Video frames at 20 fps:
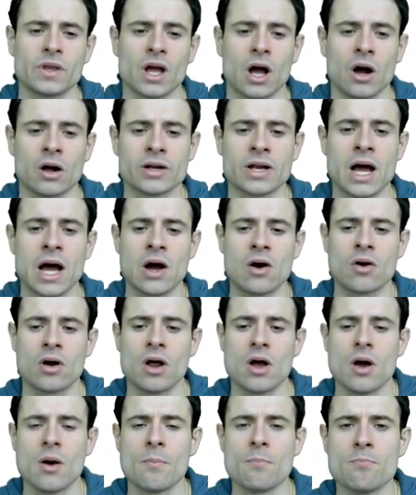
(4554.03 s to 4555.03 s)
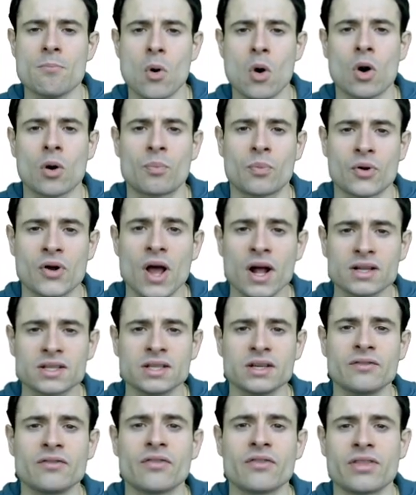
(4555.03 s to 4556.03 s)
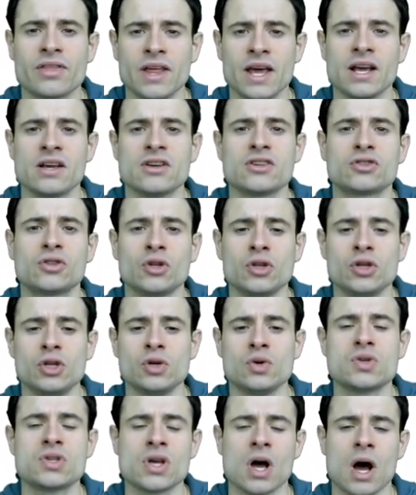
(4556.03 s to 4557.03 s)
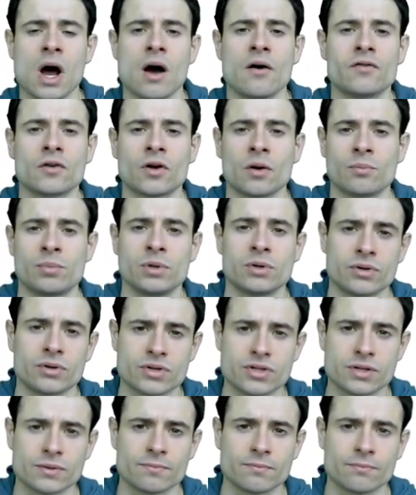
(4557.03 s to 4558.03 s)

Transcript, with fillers: Are now more productive thanks to the use of computers.